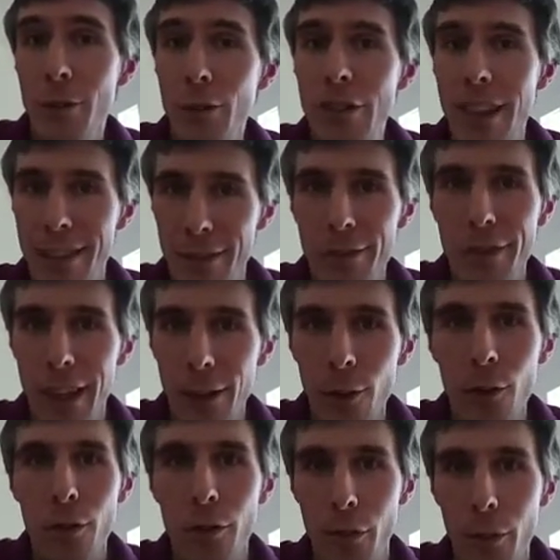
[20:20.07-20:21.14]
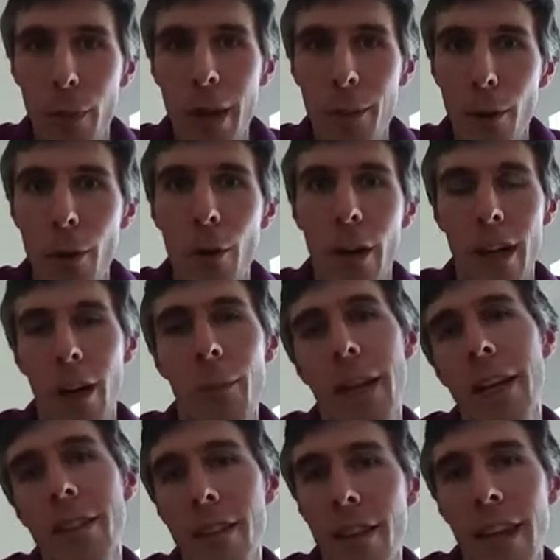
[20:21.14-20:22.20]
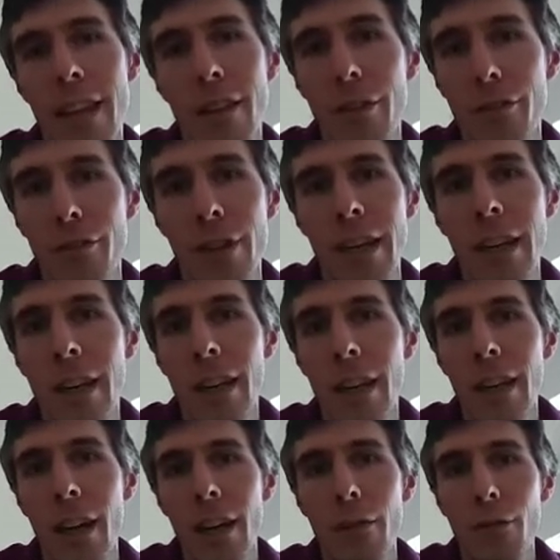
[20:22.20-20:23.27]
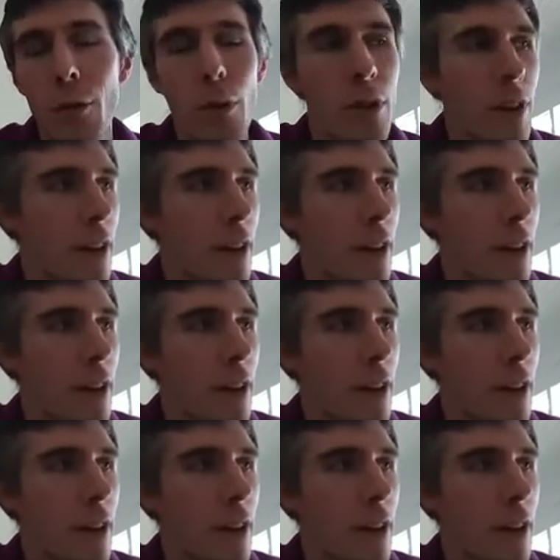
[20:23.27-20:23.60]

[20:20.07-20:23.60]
set of skills for people who are coming into the industry going forward.